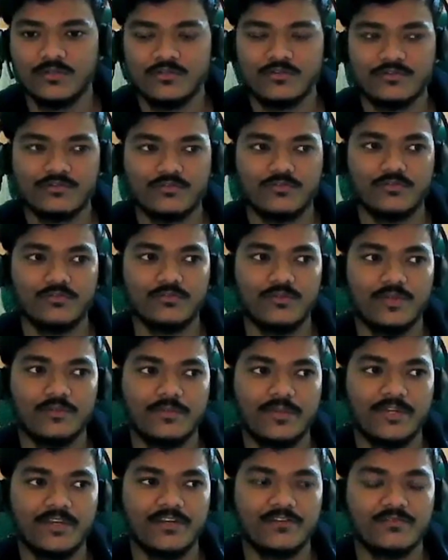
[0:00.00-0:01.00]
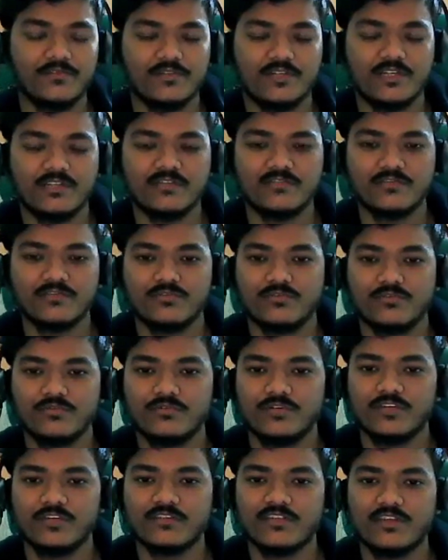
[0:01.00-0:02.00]
So my parents were
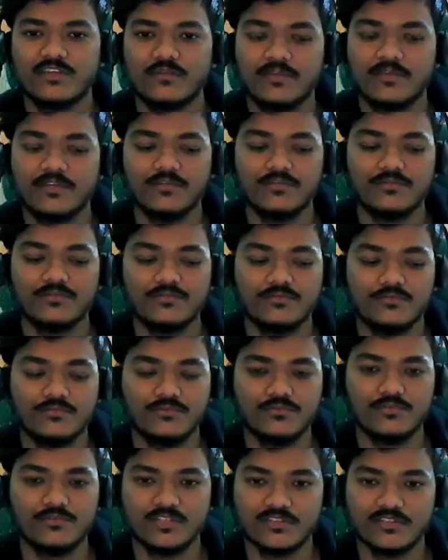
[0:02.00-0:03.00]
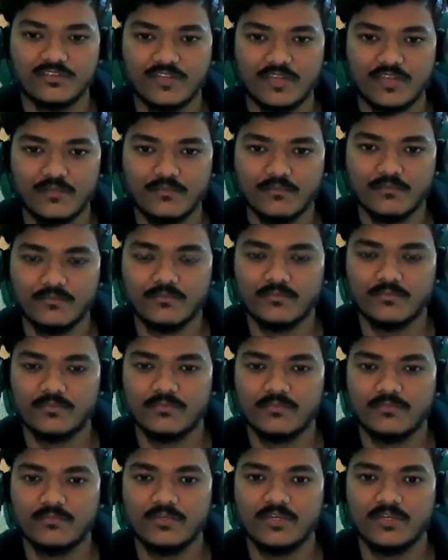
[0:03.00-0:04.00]
also asking me to do the same,
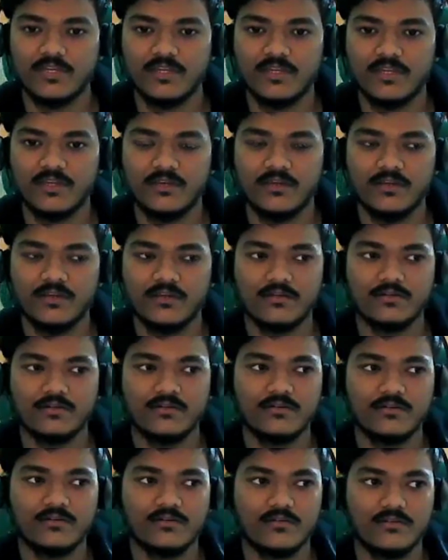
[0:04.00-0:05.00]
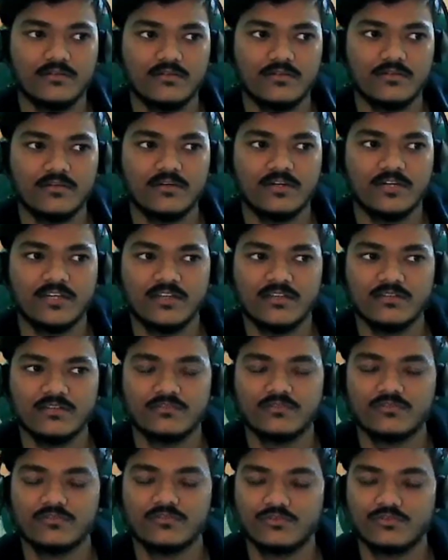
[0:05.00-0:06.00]
and I
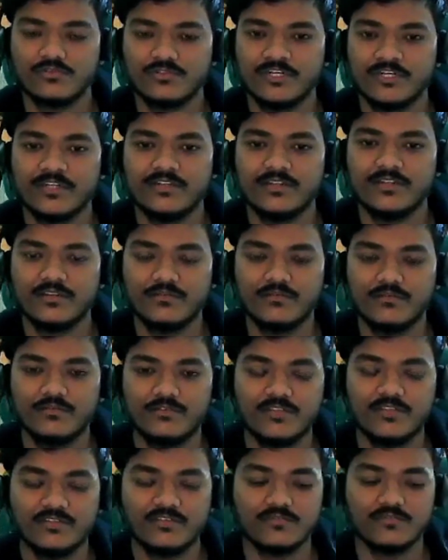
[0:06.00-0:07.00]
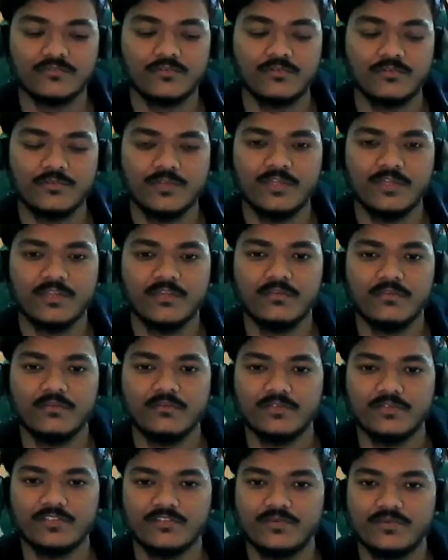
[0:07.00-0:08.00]
also thought that this would be
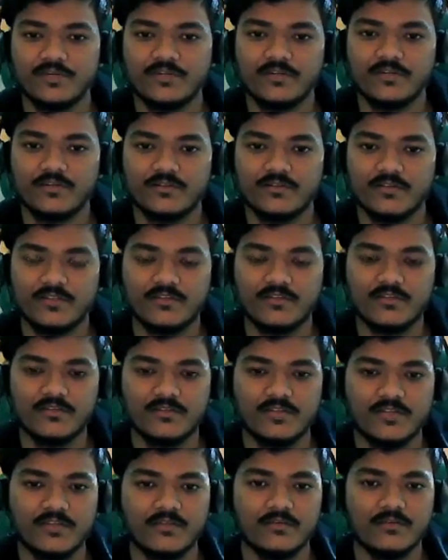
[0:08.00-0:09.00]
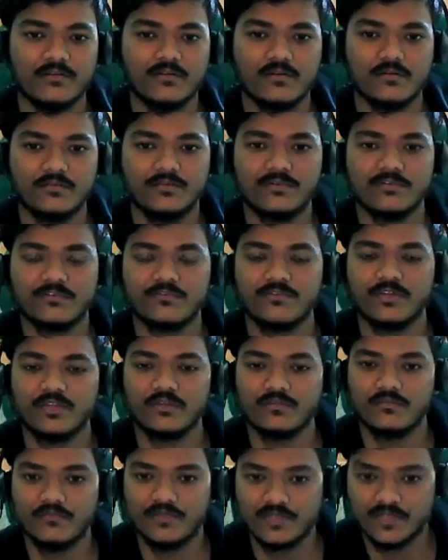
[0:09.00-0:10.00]
much better rather than
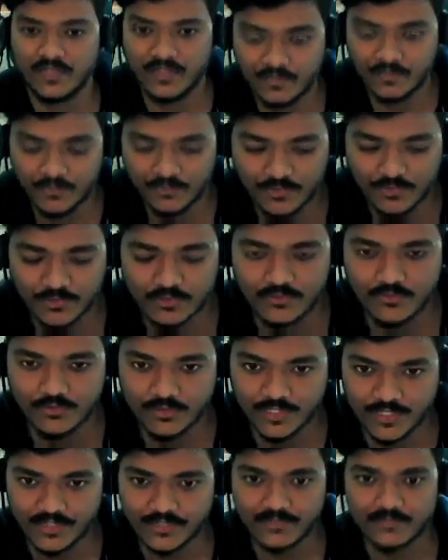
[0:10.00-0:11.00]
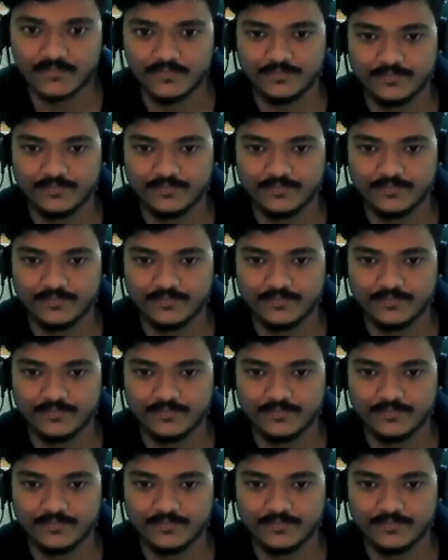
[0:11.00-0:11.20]
pursuing what I am not good at.